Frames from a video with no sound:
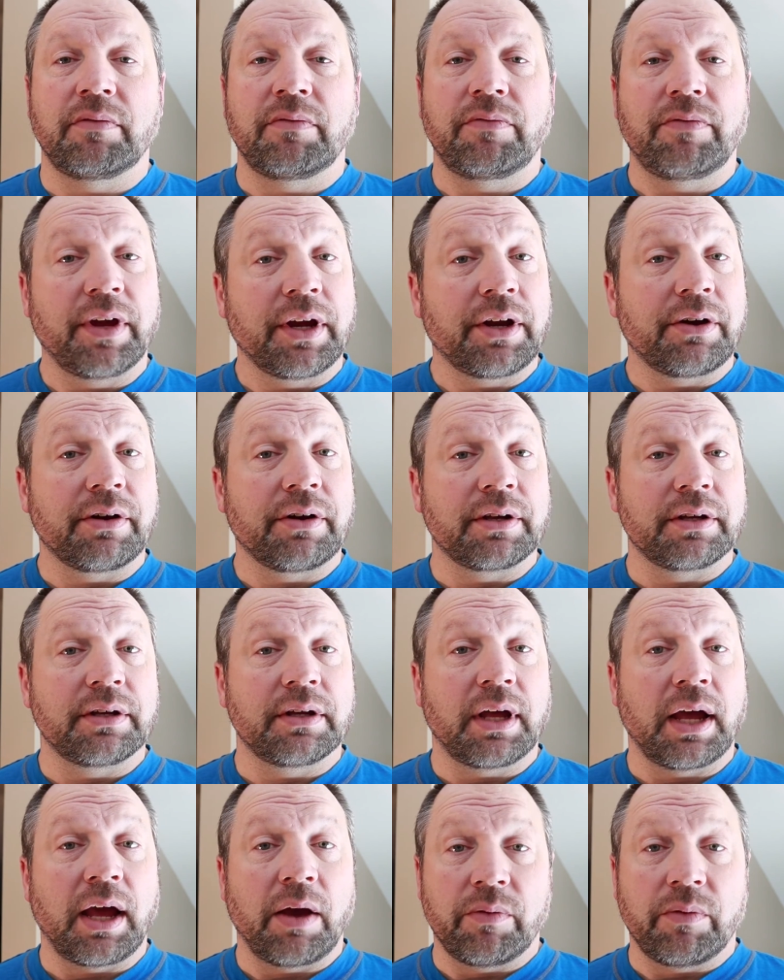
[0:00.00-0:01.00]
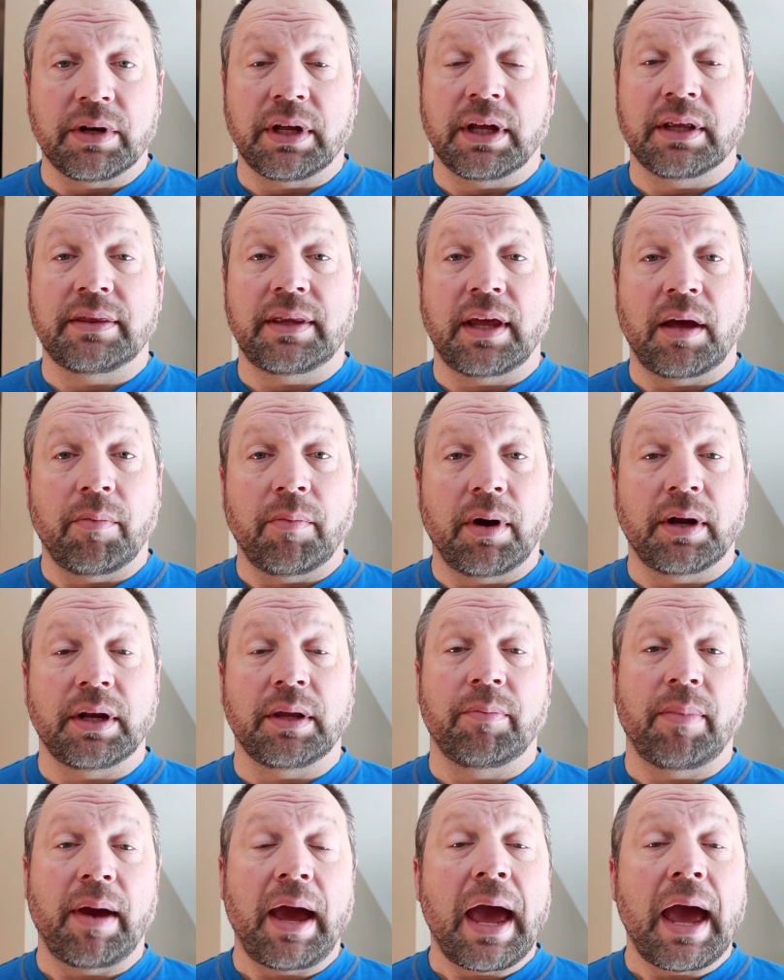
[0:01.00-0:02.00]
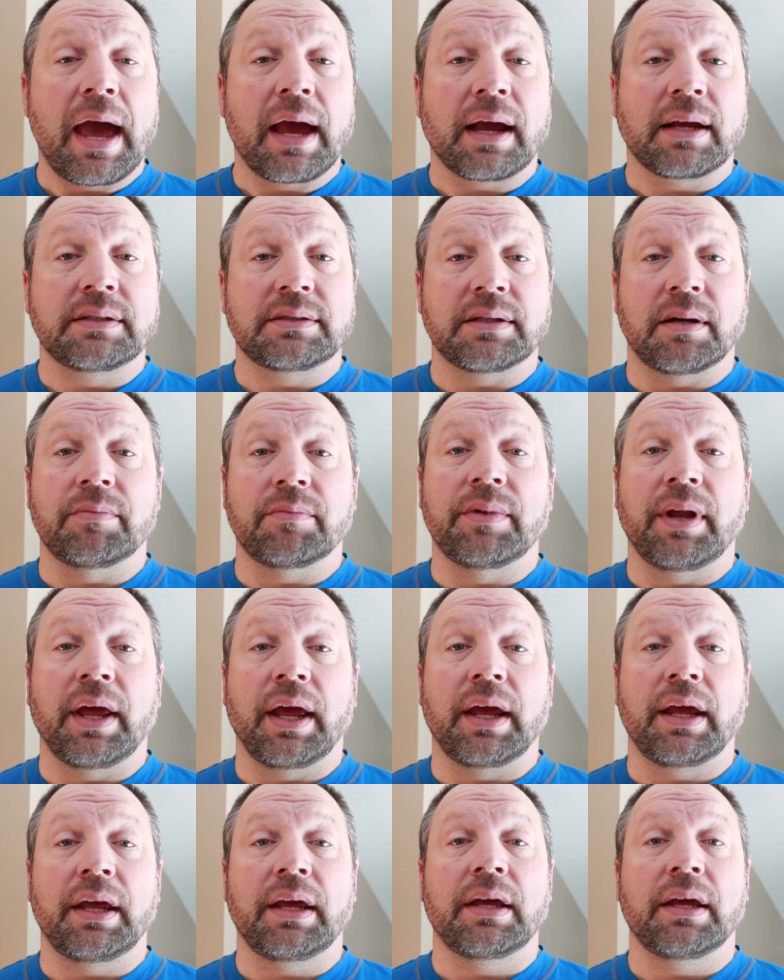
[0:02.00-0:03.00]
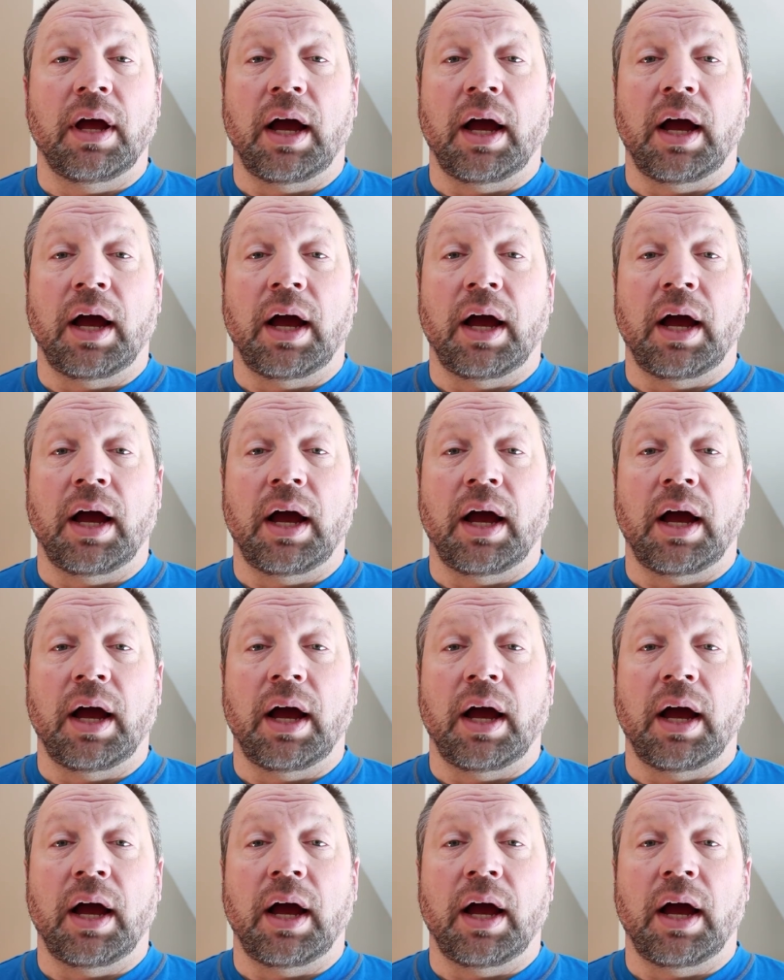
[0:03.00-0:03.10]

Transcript: figuring I would get that money back someday.